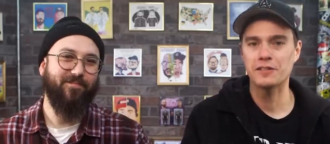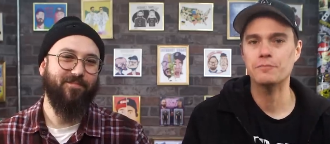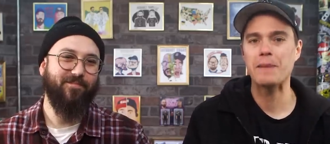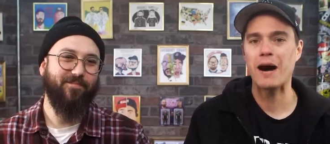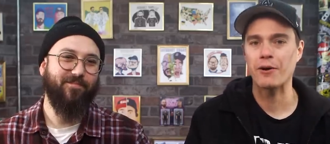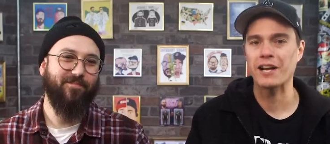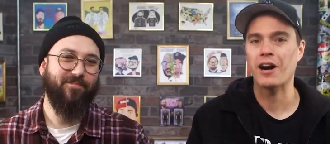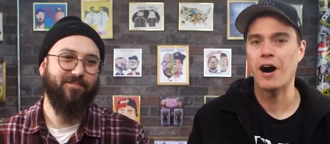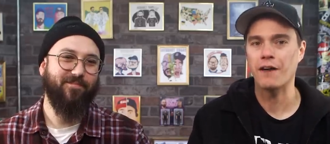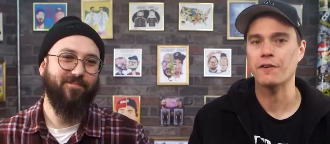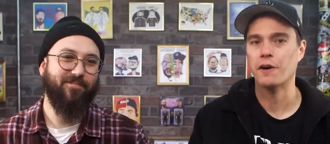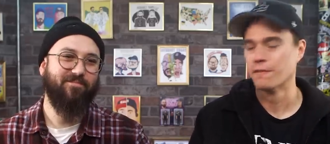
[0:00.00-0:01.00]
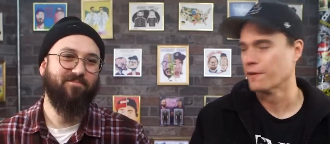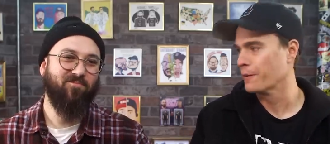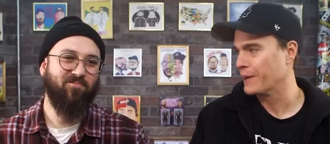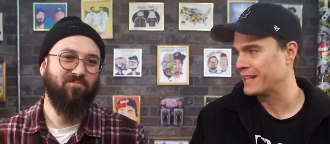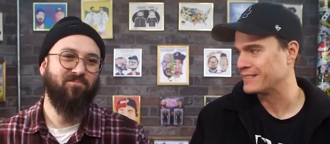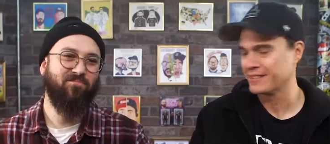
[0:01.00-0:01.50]
Speaker 1: spouting off overt
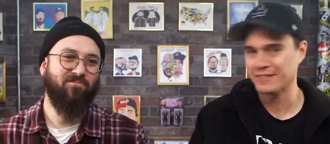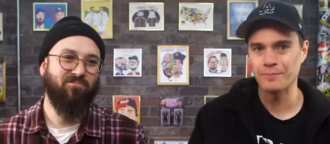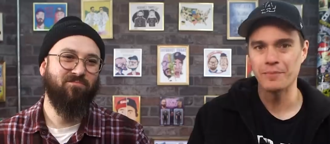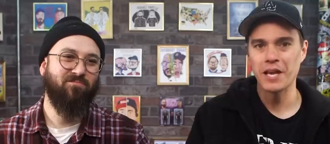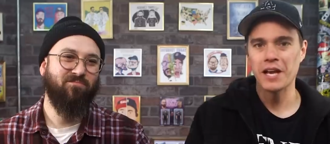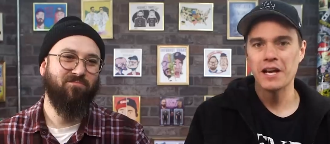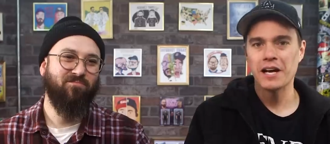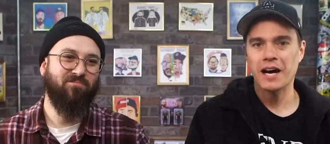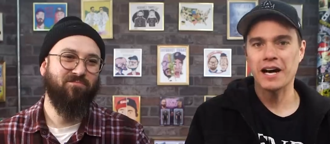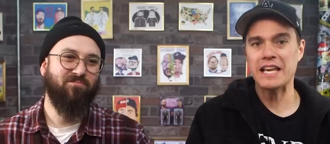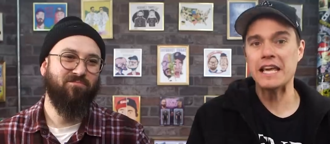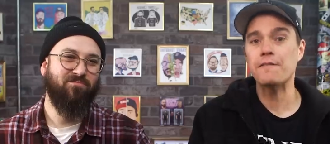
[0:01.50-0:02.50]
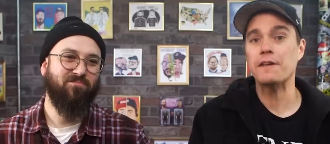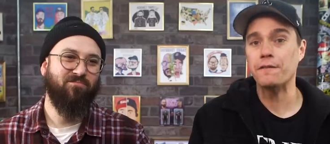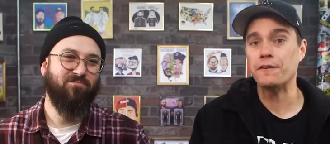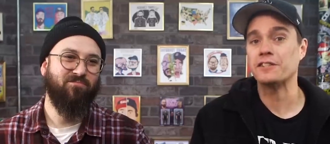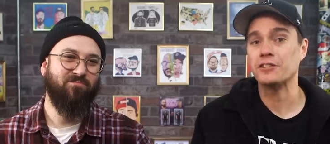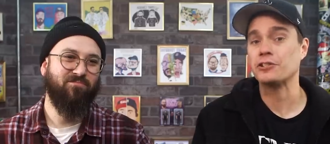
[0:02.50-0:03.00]
racism, uh, even
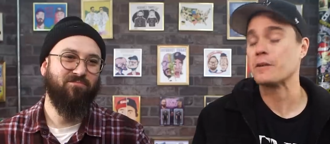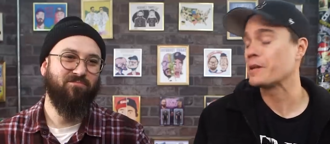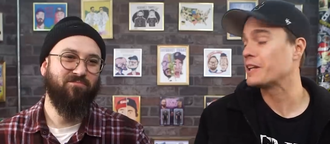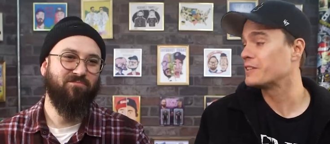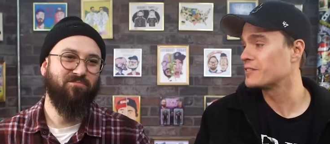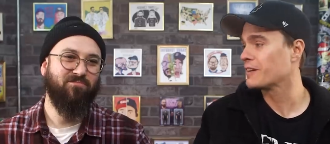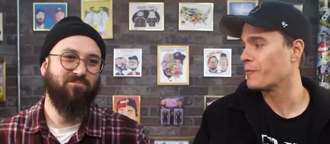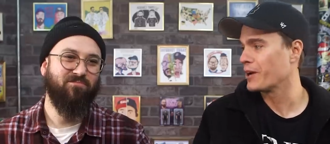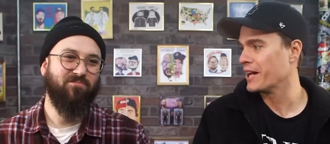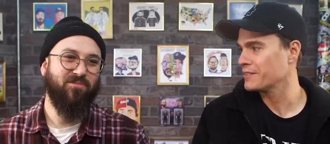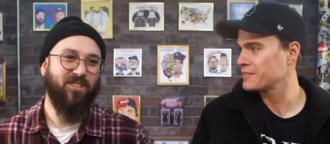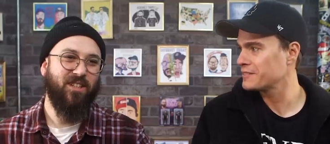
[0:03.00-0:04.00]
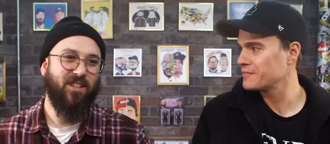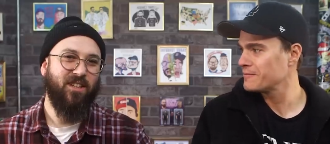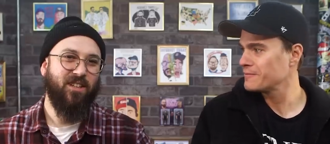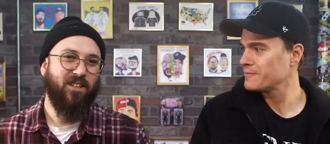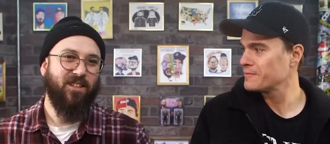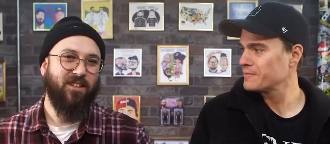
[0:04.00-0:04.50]
if it's attributed to someone else.
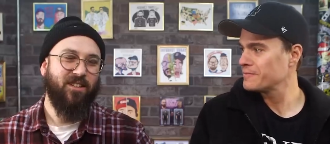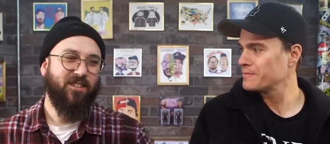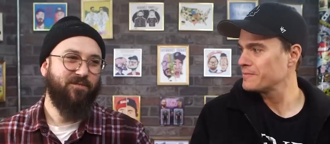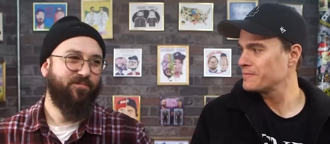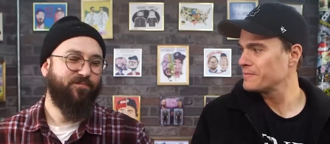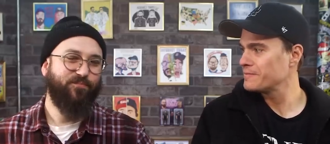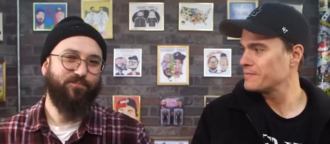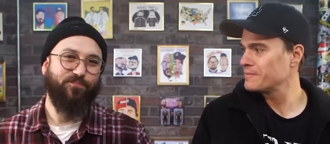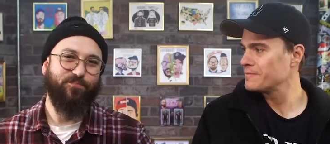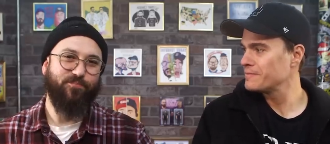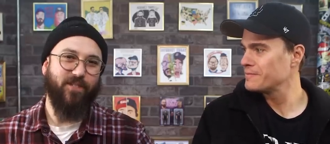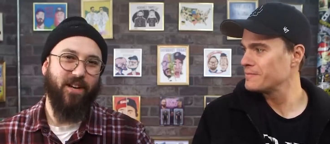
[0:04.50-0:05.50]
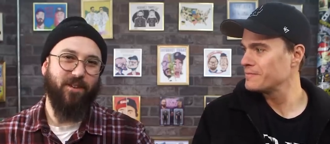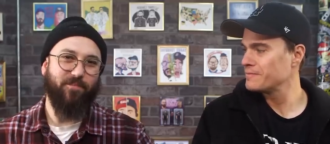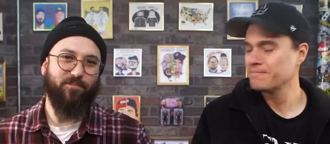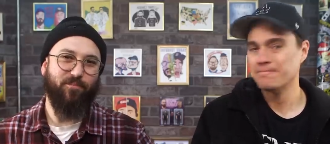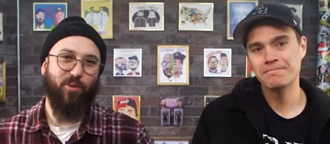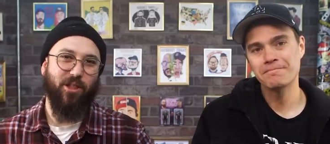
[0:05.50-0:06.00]
Speaker 2: Yep,
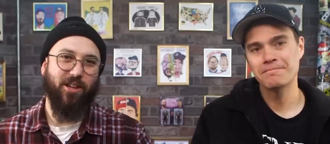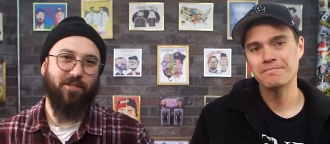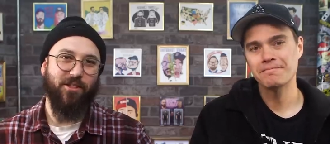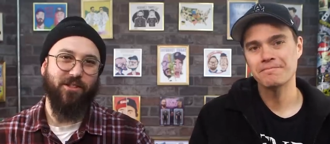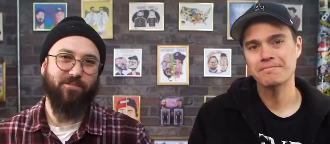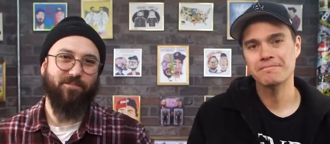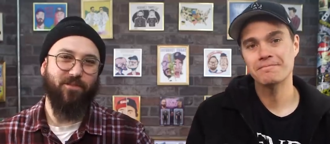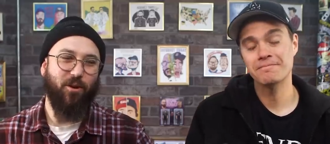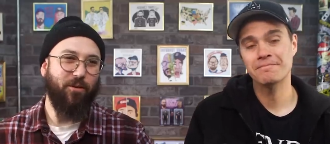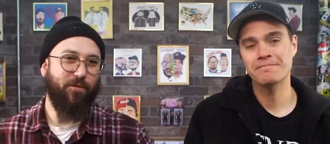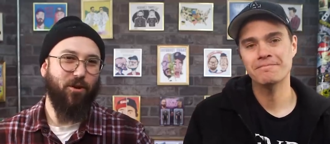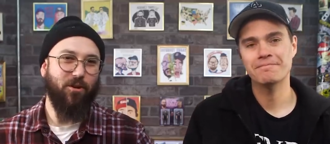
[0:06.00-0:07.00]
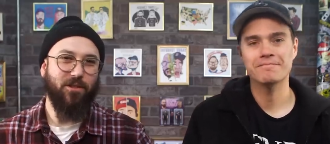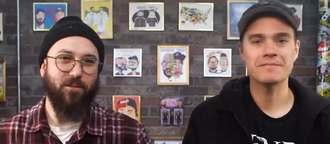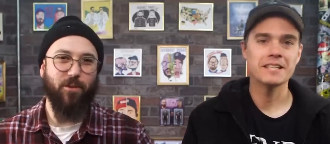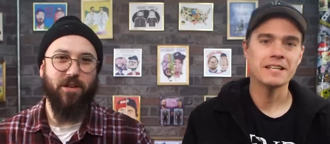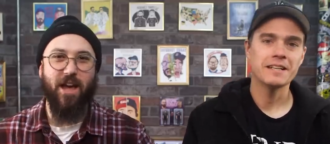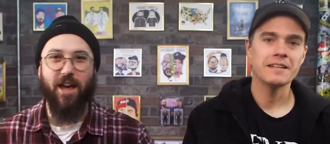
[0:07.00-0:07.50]
we love it don't mm -hmm. folks?
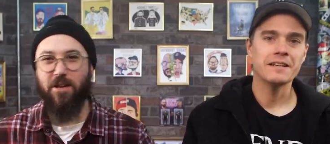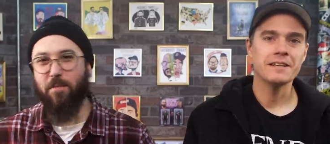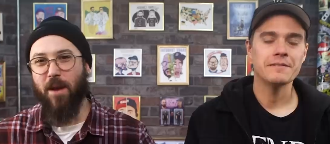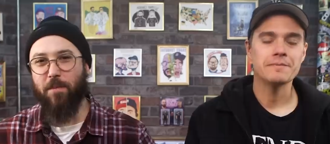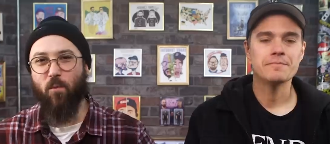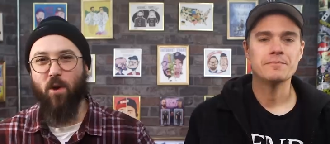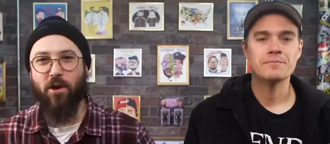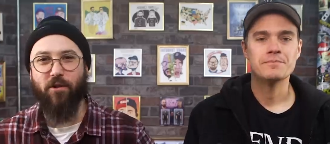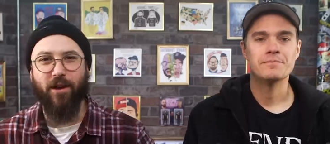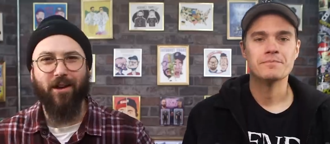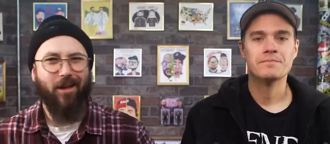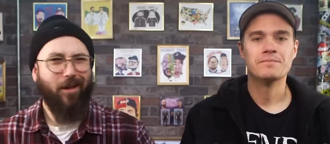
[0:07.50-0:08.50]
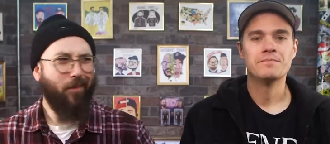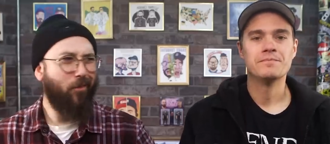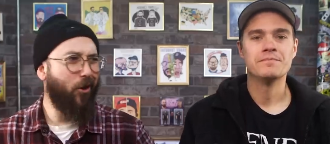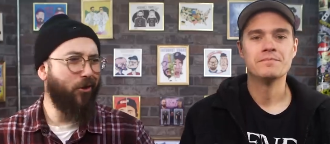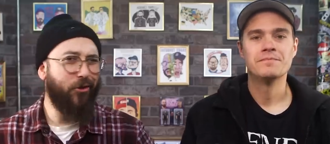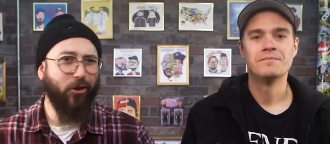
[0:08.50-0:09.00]
But yeah, you might be wondering
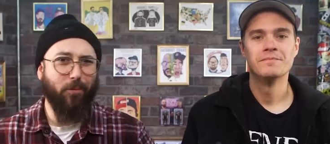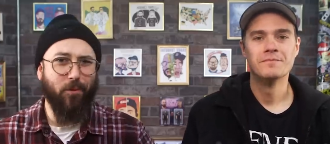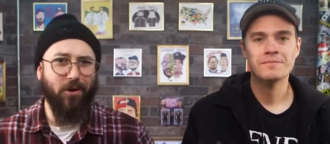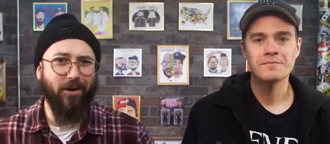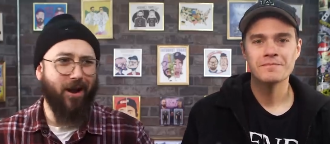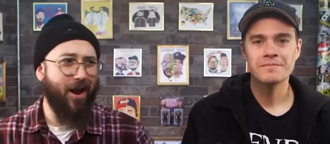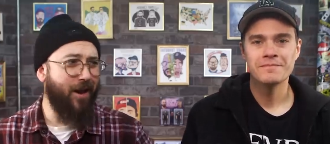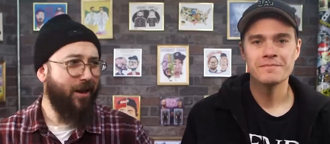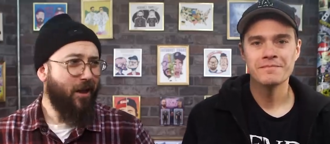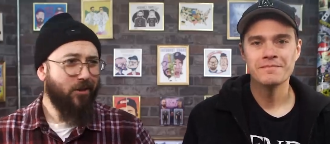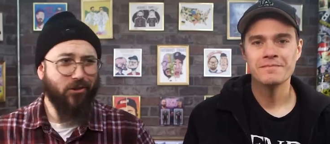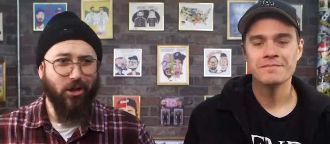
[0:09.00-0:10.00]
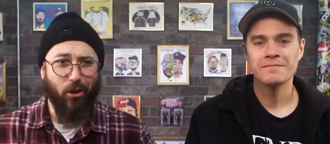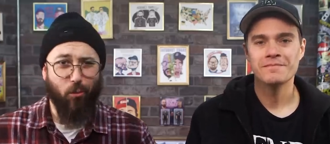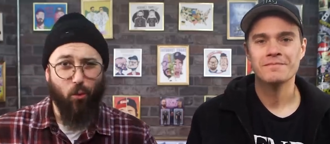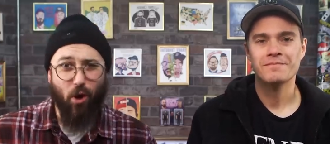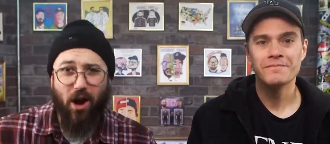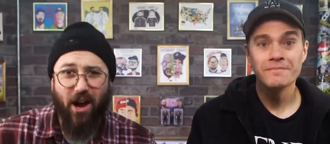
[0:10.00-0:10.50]
the Dilbert guy said
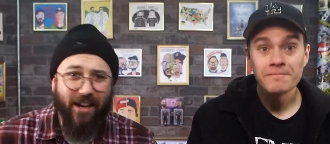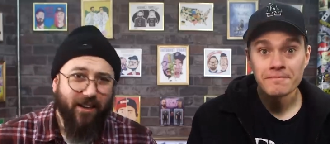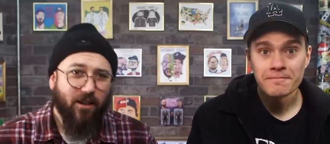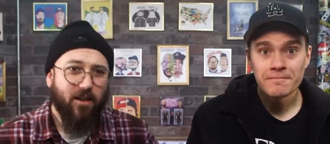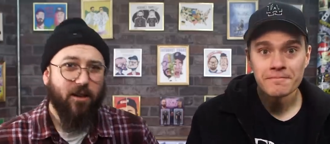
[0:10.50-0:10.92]
what?